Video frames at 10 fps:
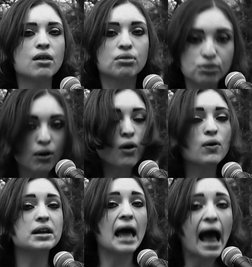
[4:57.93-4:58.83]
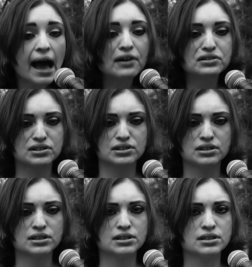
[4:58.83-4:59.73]
Throw it out.
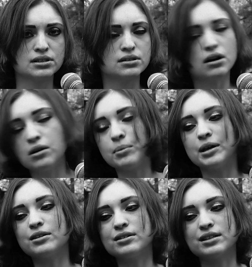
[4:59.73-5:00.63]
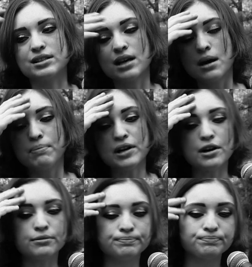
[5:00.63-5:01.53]
Oh my goodness. But
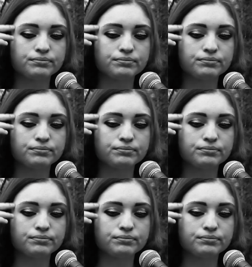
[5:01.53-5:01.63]
no.